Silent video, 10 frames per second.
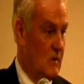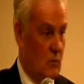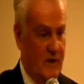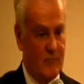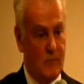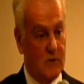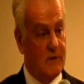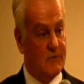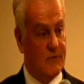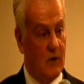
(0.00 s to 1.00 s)
We have
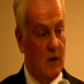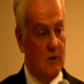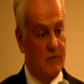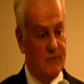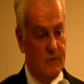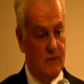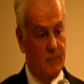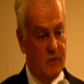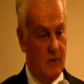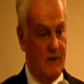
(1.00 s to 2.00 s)
millions of dollars
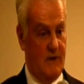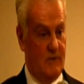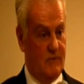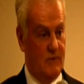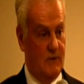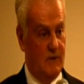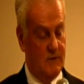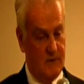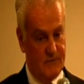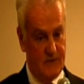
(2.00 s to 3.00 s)
in plans
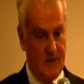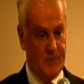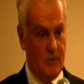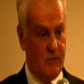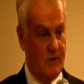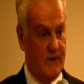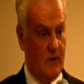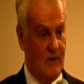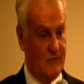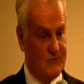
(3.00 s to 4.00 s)
that sit up in the planning
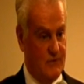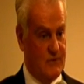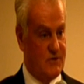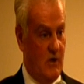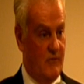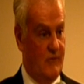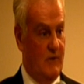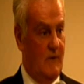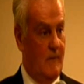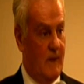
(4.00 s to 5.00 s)
office on the shelf
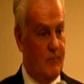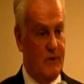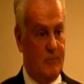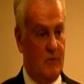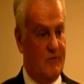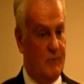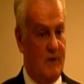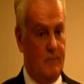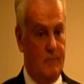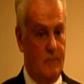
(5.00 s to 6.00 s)
that people have
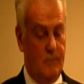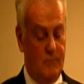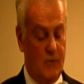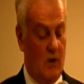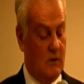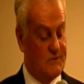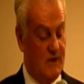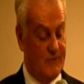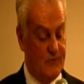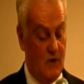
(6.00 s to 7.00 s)
spent dollars
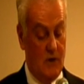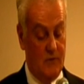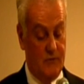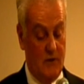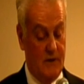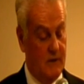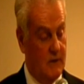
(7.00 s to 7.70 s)
after dollars on.